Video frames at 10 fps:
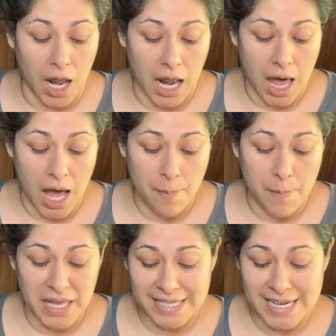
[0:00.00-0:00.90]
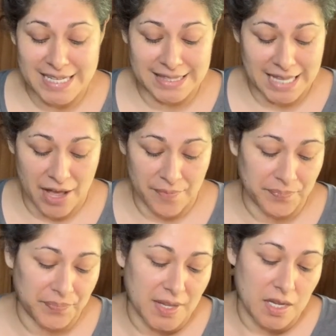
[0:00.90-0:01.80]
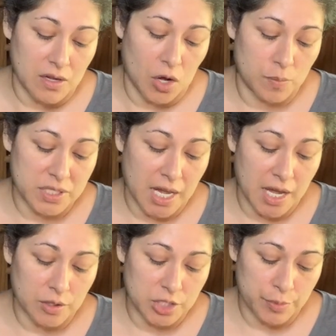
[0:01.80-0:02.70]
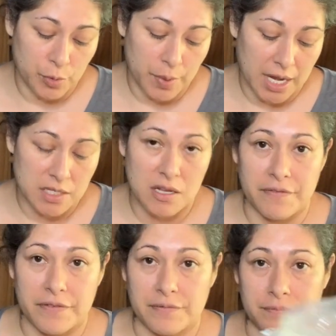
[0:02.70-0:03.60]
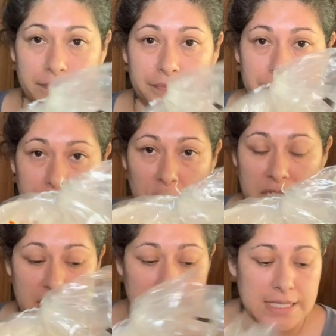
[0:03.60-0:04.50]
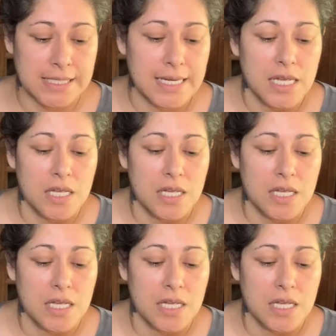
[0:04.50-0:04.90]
banderita home style jumbo pack soft tortillas.